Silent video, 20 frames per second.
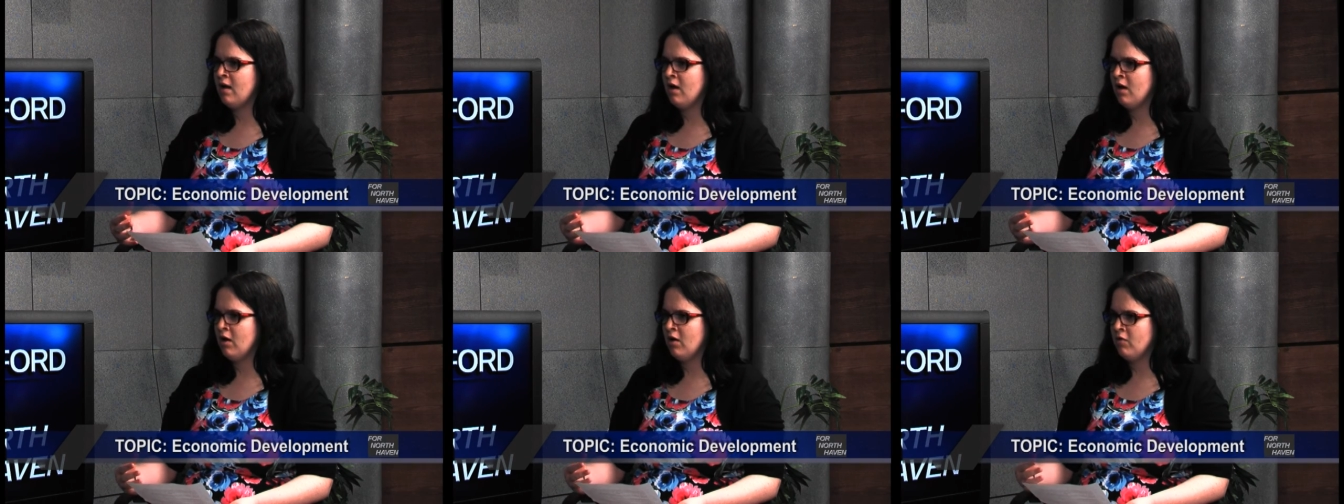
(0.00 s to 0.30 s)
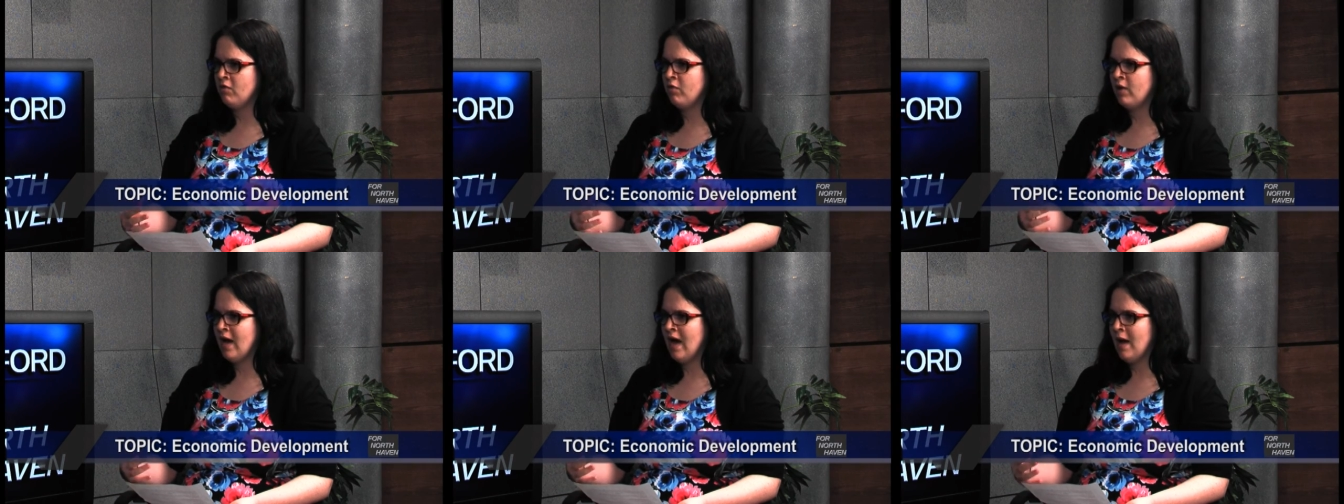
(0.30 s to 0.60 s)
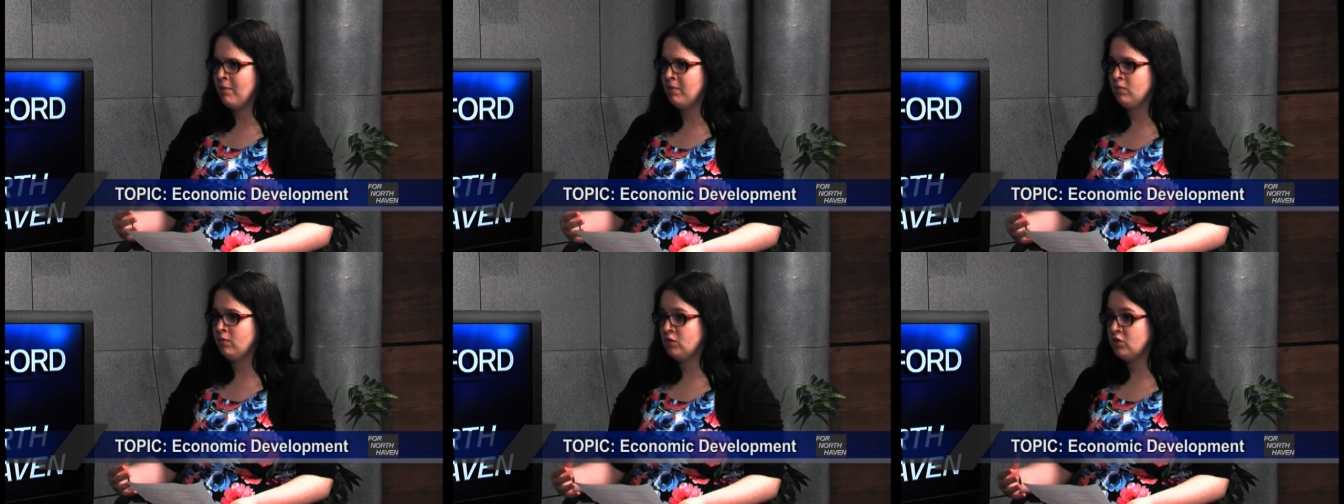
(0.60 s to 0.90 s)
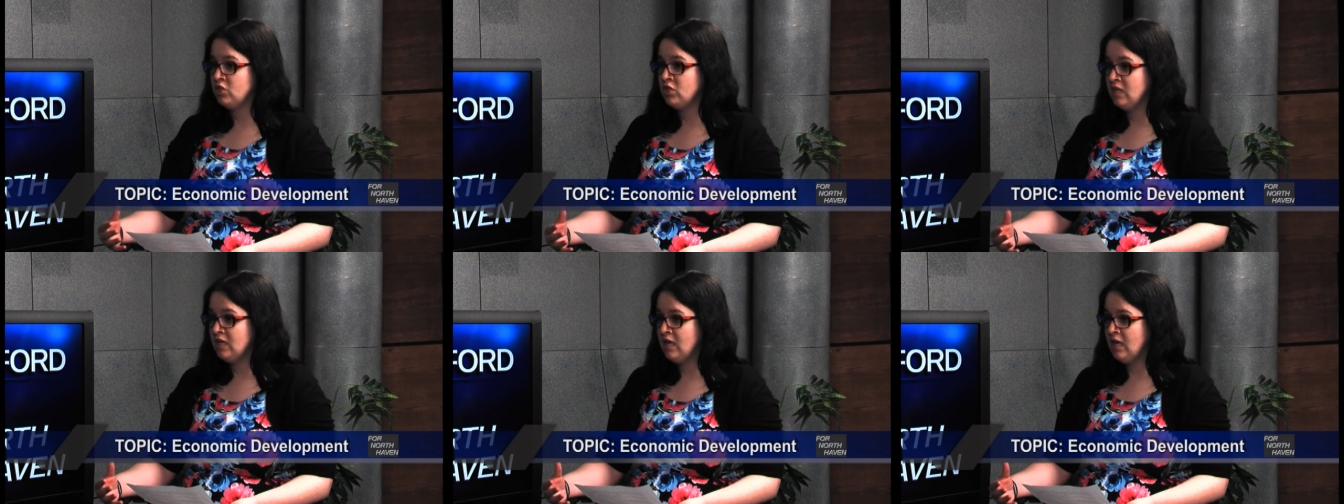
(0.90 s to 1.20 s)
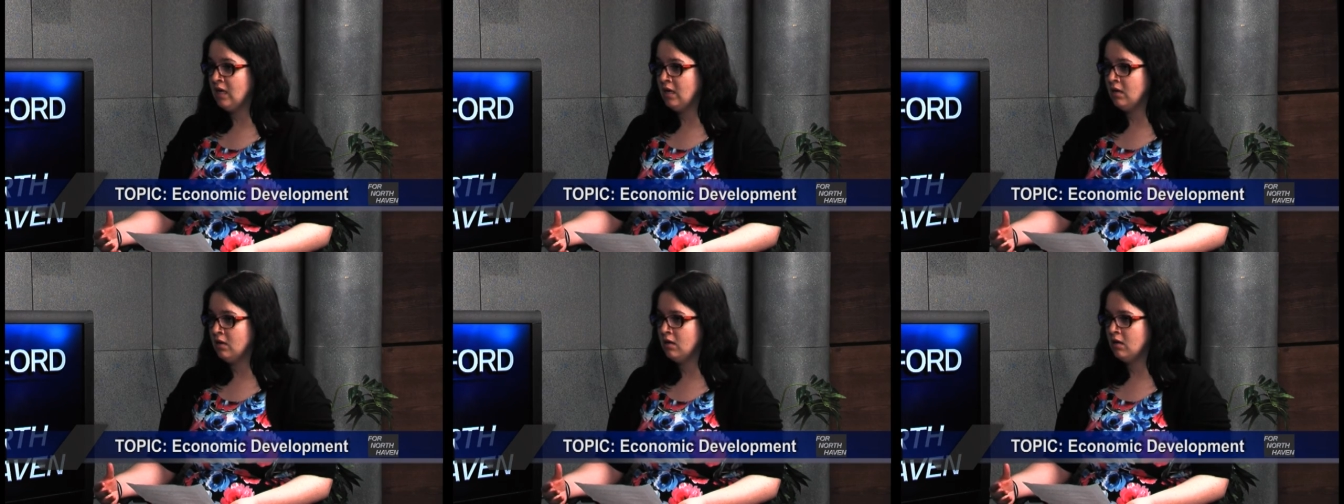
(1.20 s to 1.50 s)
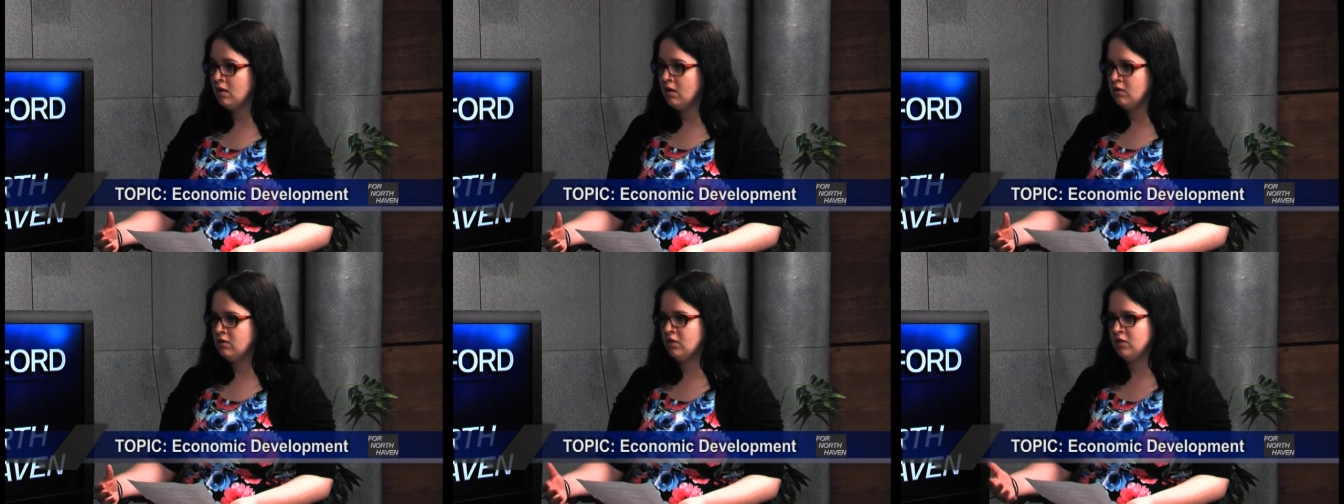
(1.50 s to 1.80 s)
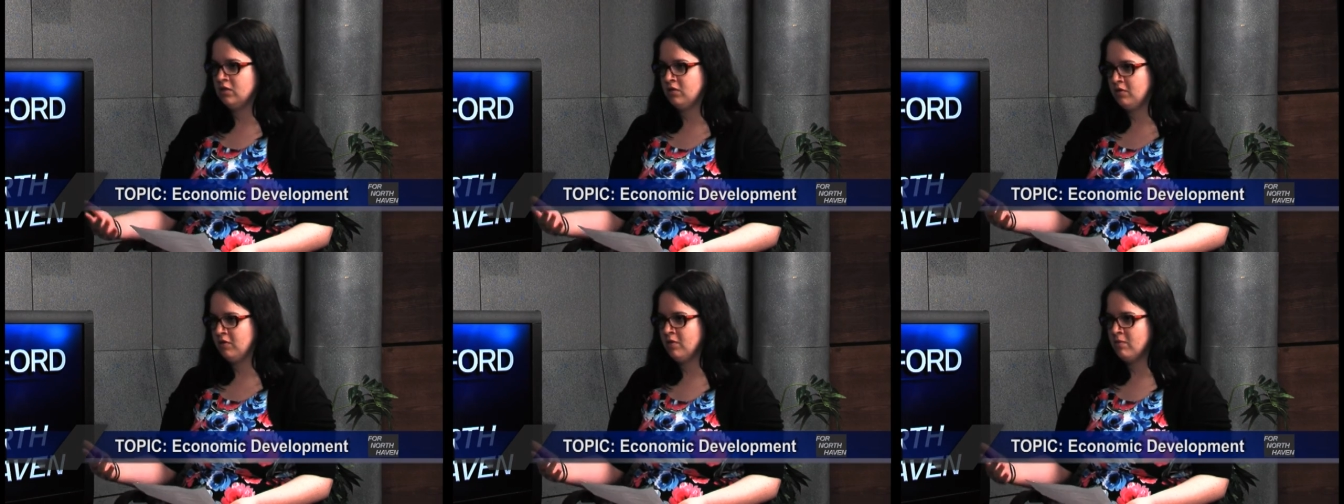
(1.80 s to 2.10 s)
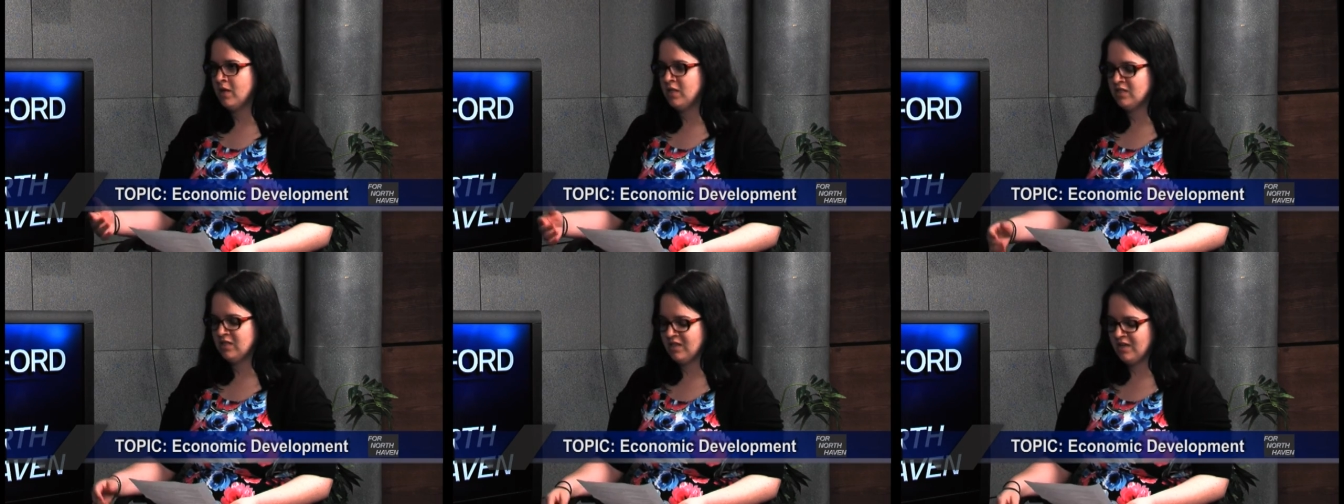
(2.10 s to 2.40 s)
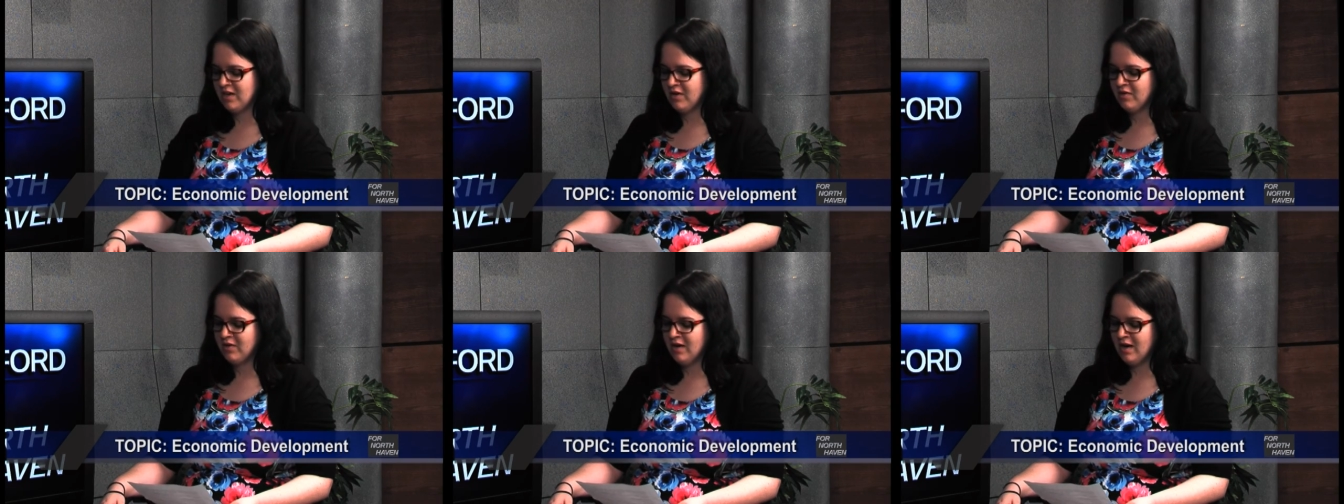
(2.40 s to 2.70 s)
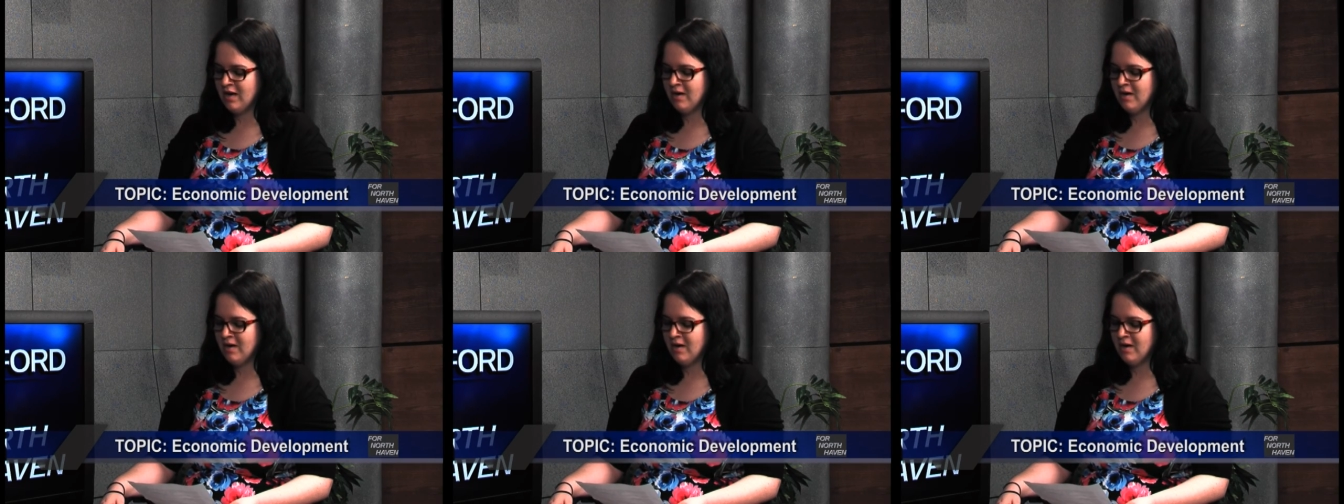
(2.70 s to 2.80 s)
of what happened with GE just a few months ago.